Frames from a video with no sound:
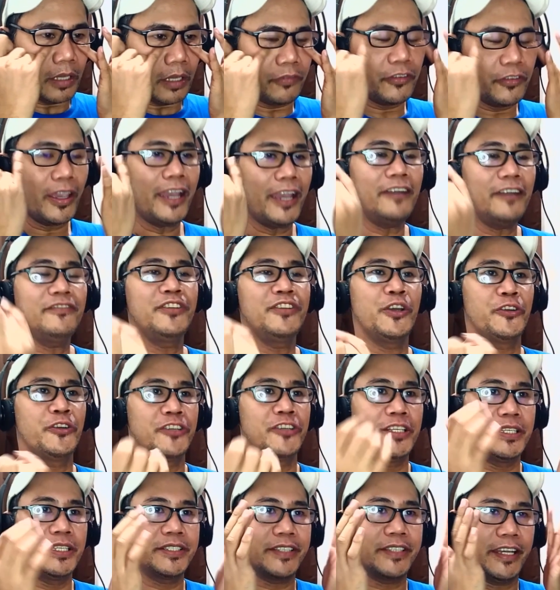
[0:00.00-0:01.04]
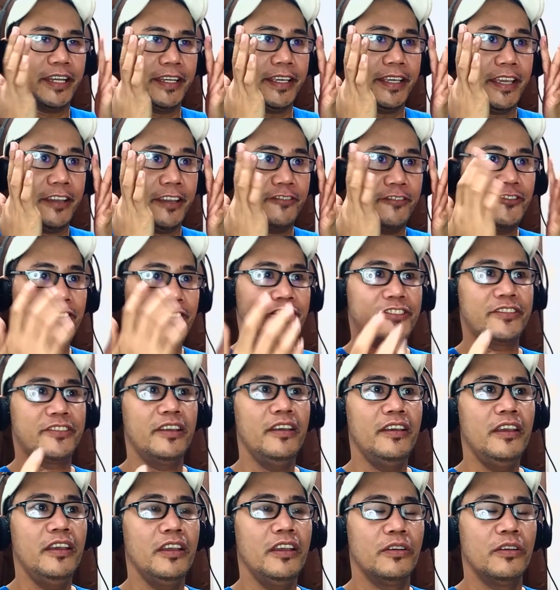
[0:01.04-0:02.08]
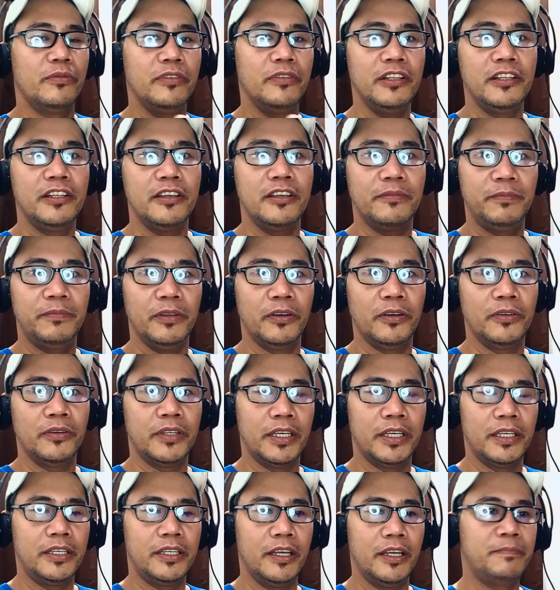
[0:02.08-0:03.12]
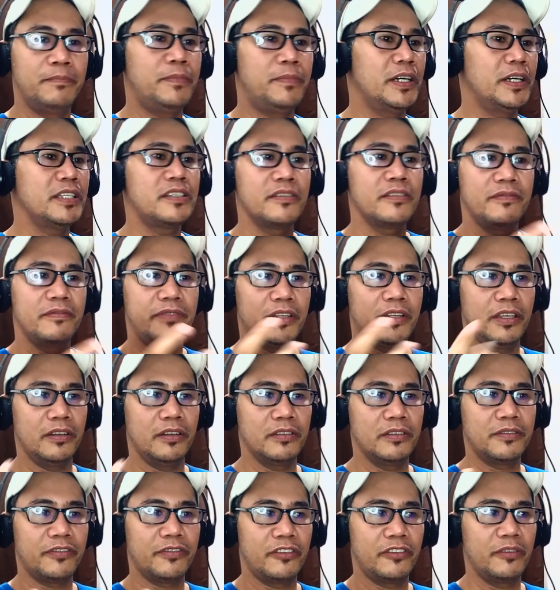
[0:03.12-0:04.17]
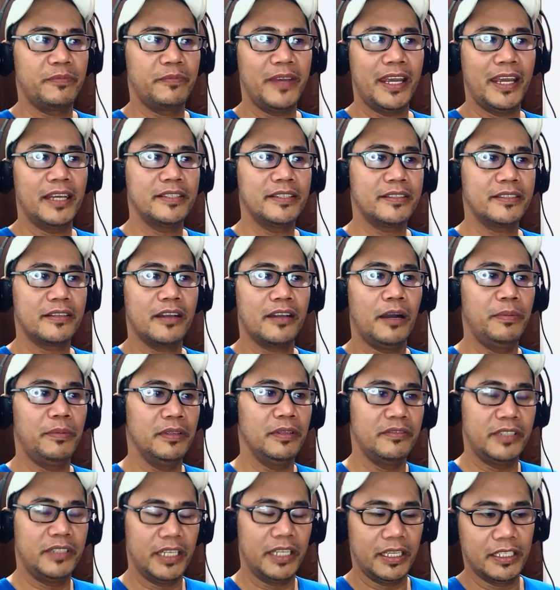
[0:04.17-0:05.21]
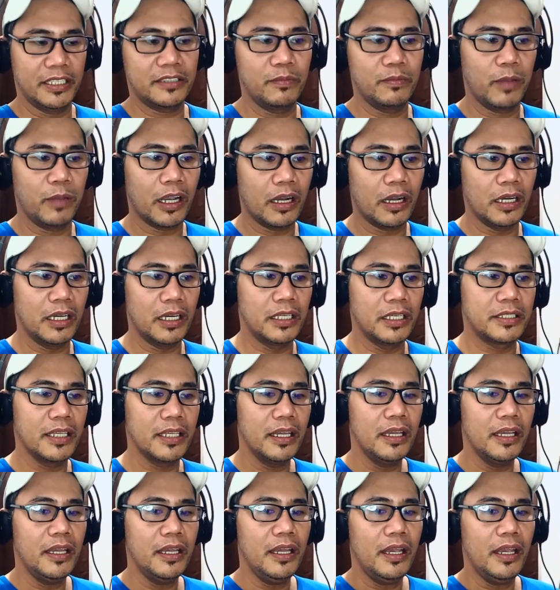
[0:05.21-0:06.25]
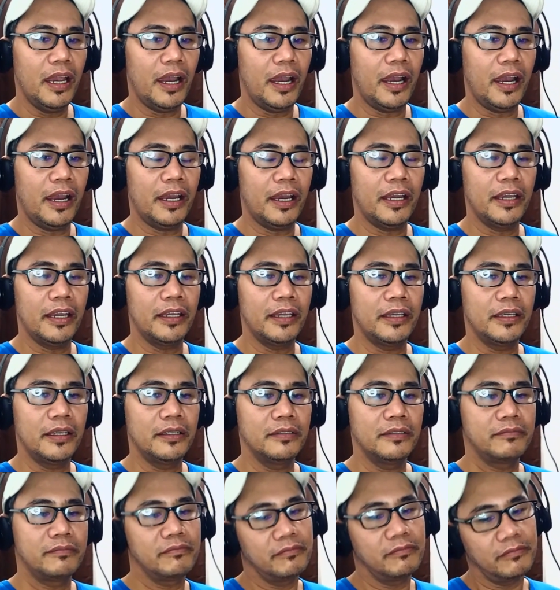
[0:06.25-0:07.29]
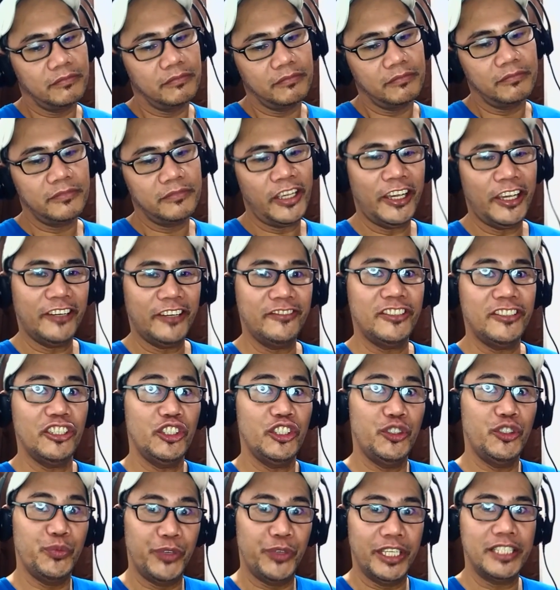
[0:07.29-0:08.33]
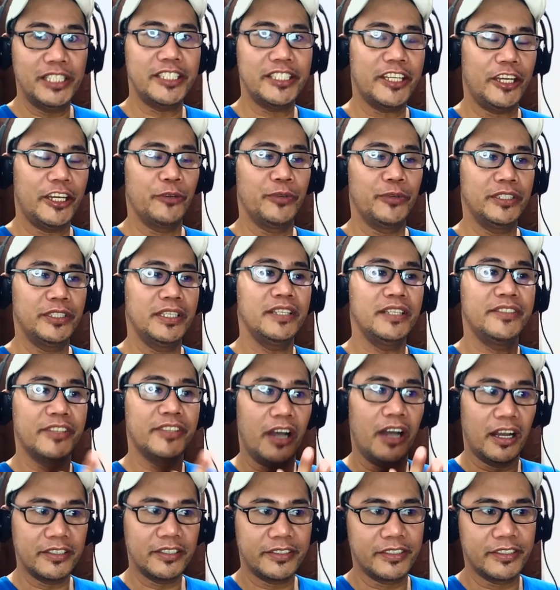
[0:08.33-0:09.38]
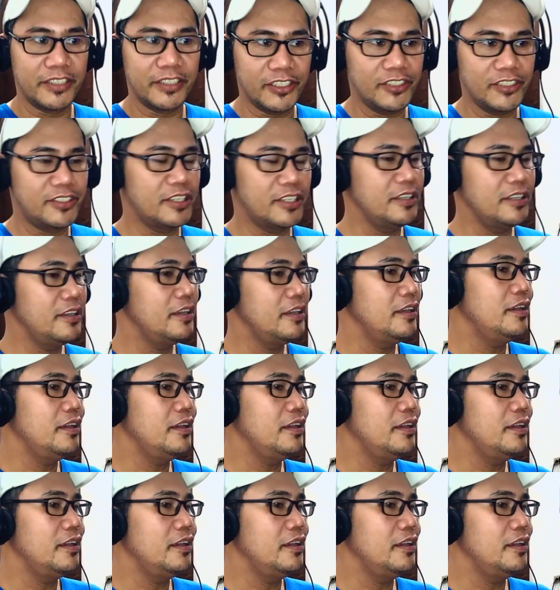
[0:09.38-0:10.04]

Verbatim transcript: if you have noticed, I haven't really uploaded a bunch of videos for the past couple of days because I have to admit I was exhausted,